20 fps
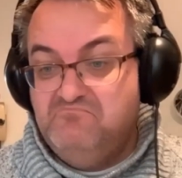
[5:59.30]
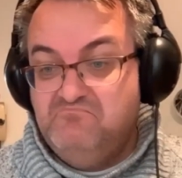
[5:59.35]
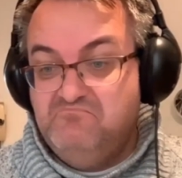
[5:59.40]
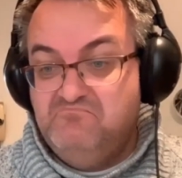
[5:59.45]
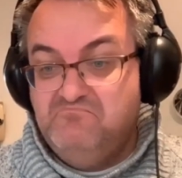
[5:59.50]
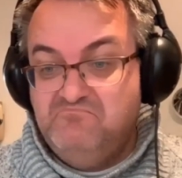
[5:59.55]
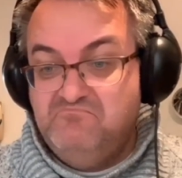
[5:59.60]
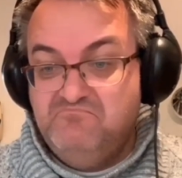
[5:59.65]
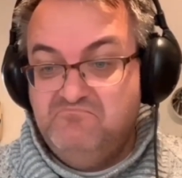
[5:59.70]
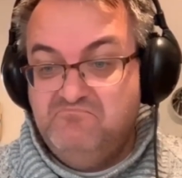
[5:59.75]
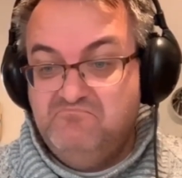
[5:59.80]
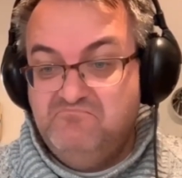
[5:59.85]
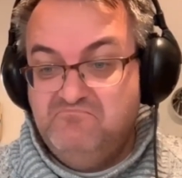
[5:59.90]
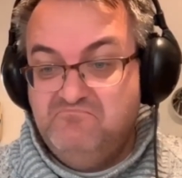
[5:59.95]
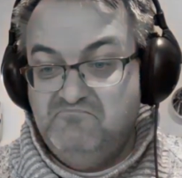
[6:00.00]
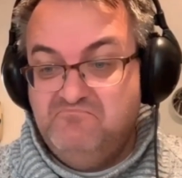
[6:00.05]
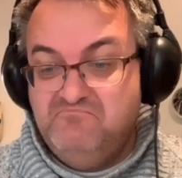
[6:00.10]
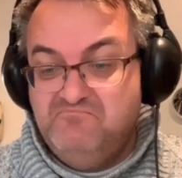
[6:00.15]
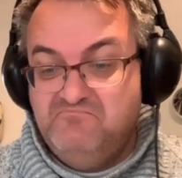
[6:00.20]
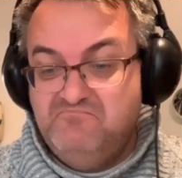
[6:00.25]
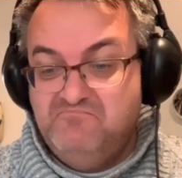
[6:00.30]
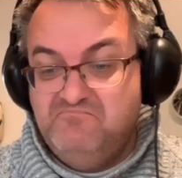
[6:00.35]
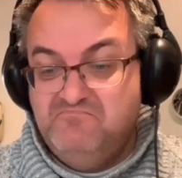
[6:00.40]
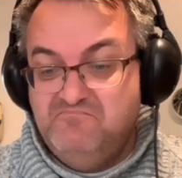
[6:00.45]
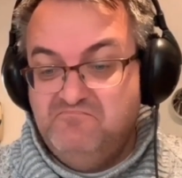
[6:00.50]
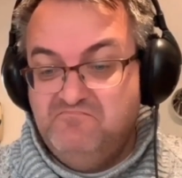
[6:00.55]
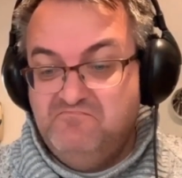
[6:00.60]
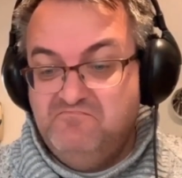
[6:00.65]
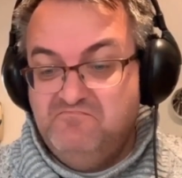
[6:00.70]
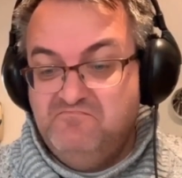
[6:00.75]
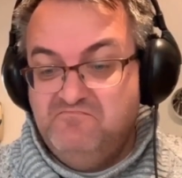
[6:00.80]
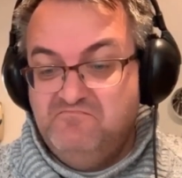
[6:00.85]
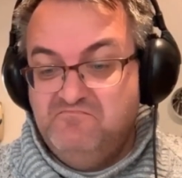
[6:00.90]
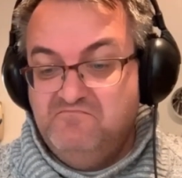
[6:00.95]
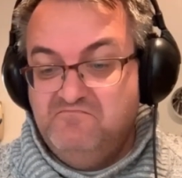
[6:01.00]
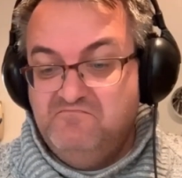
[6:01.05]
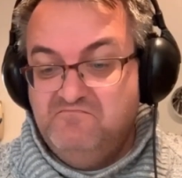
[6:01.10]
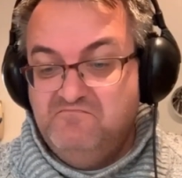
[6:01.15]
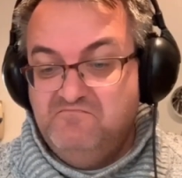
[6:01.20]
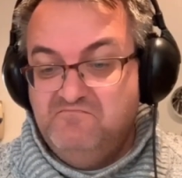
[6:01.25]

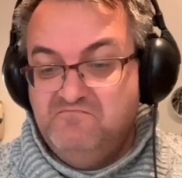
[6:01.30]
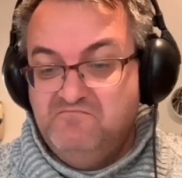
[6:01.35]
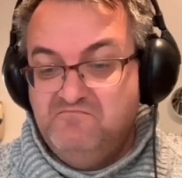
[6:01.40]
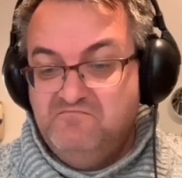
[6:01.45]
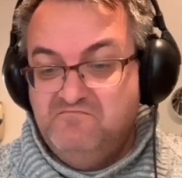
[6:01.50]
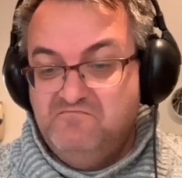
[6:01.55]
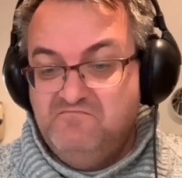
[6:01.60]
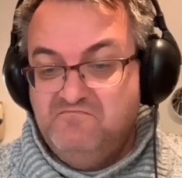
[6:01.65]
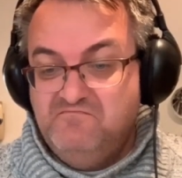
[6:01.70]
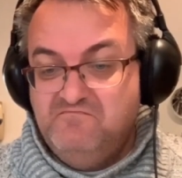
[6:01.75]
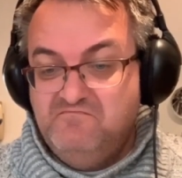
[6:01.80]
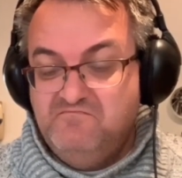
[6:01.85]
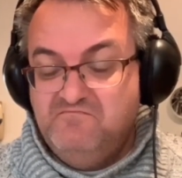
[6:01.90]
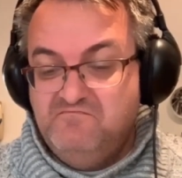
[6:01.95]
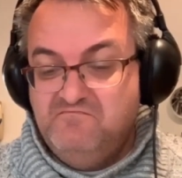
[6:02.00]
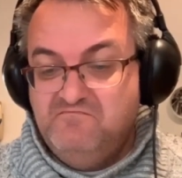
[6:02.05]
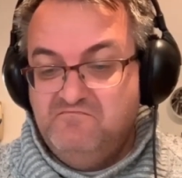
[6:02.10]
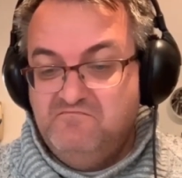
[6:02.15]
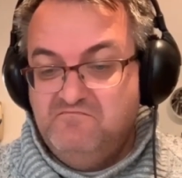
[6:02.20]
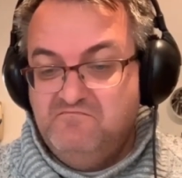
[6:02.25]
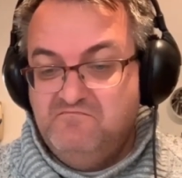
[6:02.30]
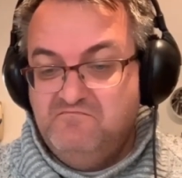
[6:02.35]
The person shown says nothing.